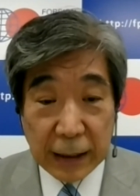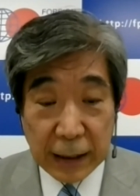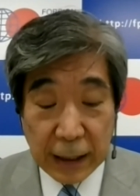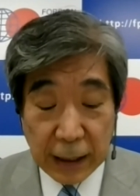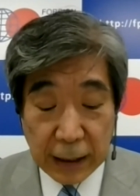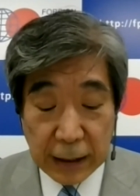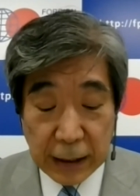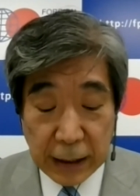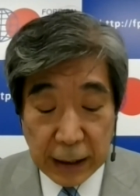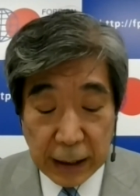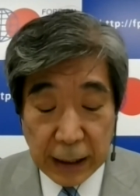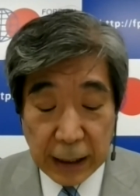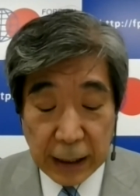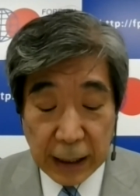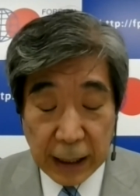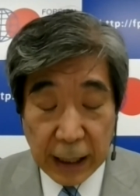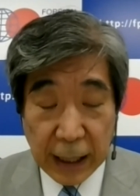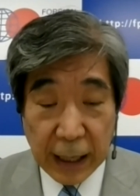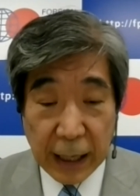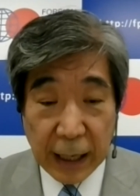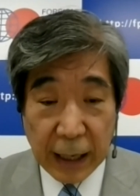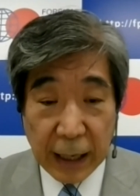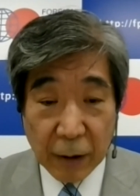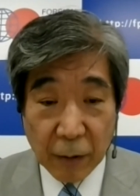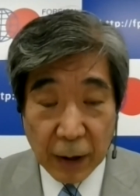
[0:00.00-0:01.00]
And what
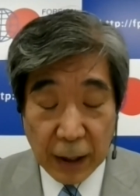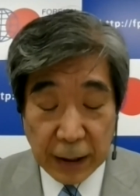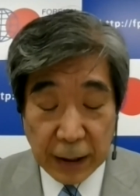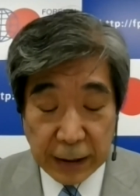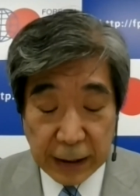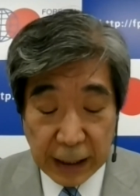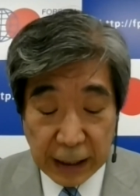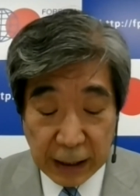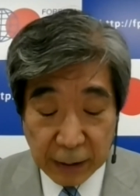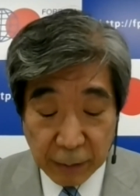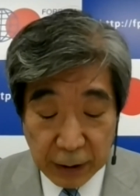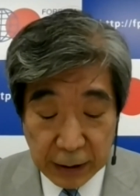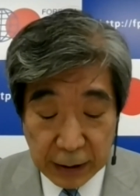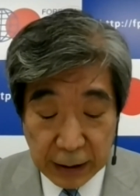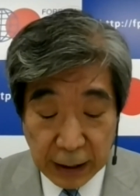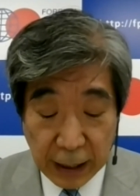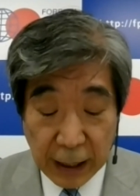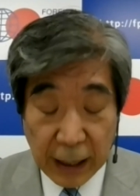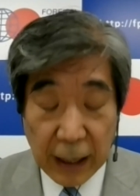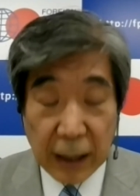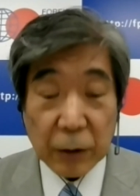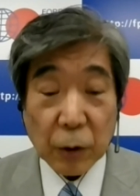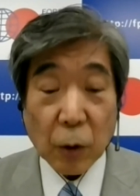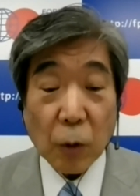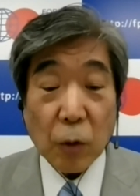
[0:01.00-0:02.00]
kind of activities have
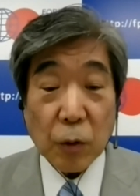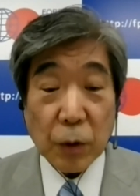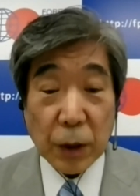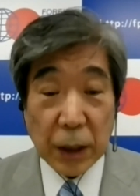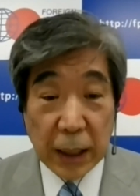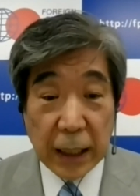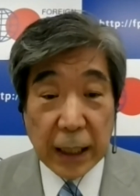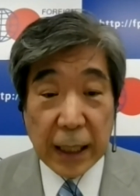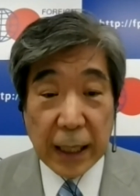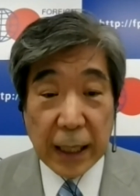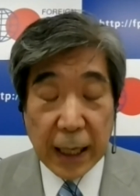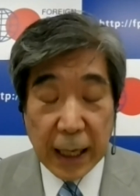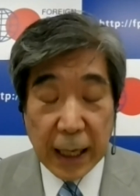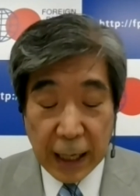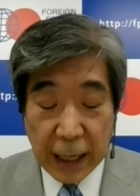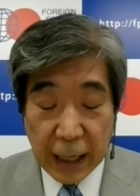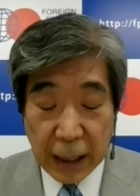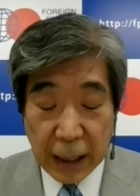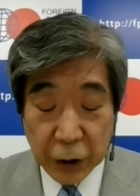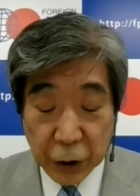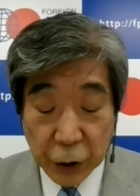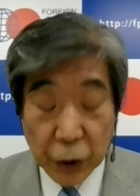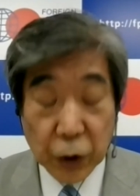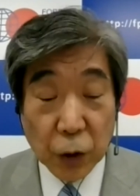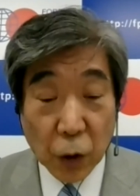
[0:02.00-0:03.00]
you rolled out in
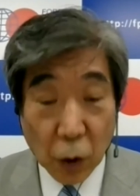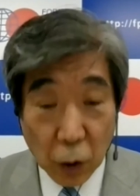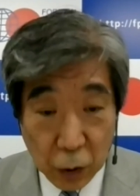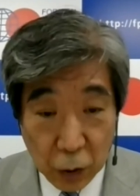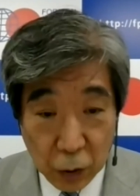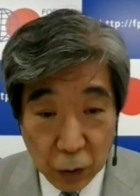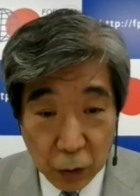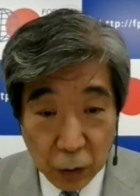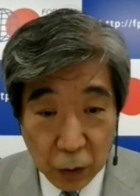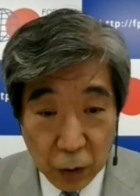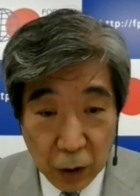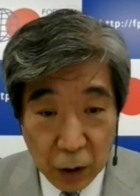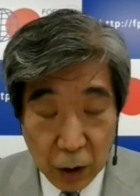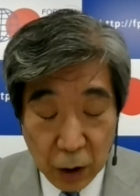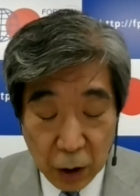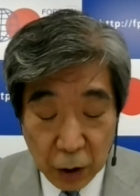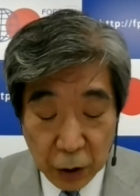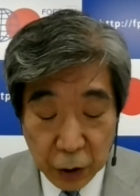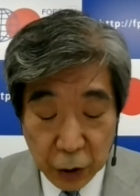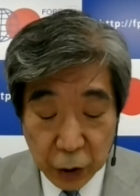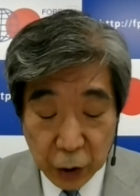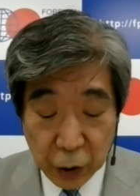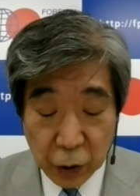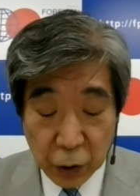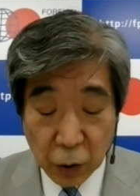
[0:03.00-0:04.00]
the international
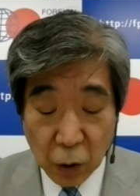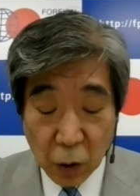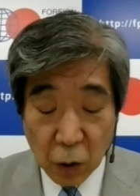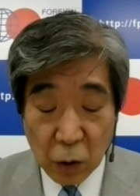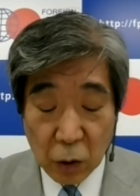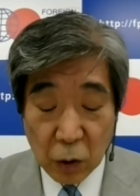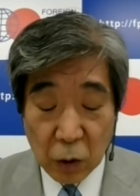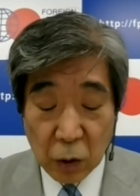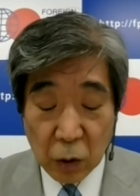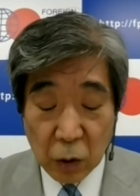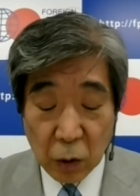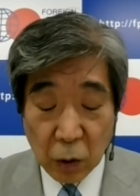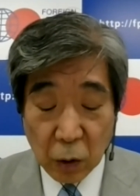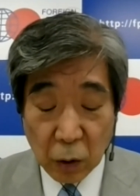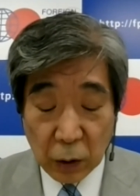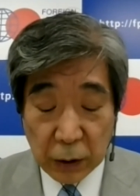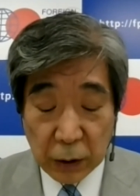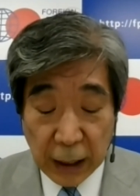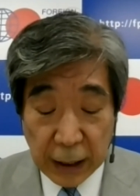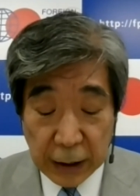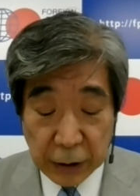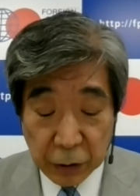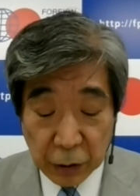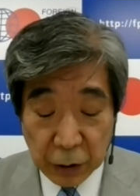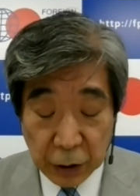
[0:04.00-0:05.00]
community,
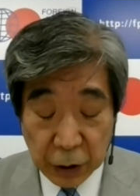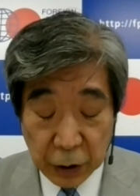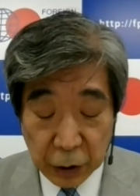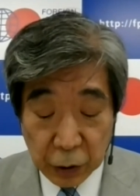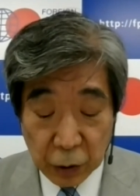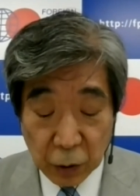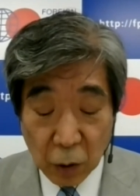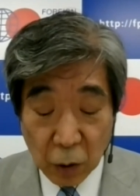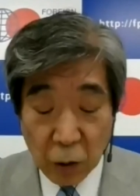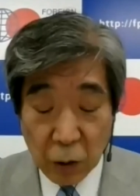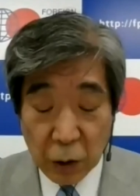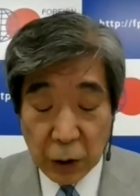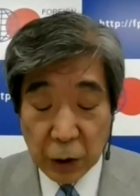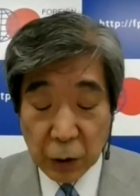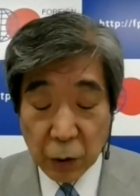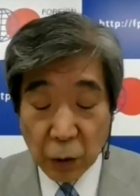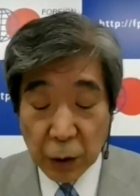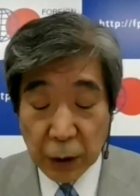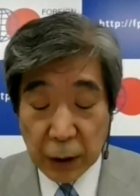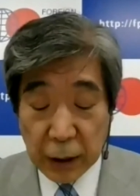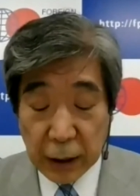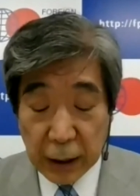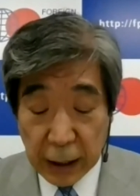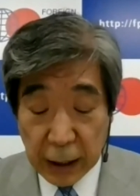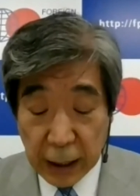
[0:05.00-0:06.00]
especially in
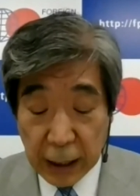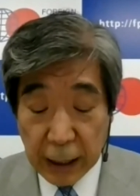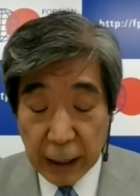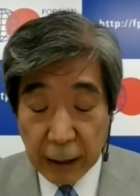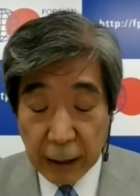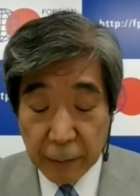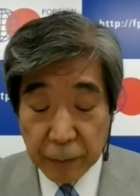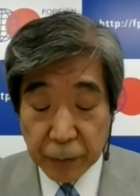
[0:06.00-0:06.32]
China?